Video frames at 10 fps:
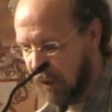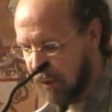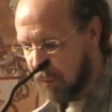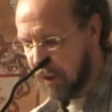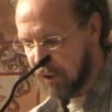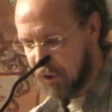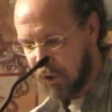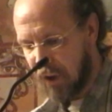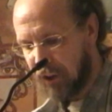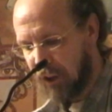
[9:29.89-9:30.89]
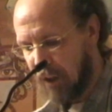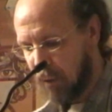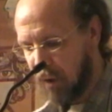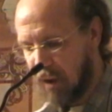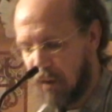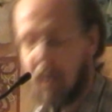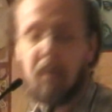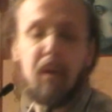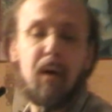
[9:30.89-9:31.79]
and the Registrar General are the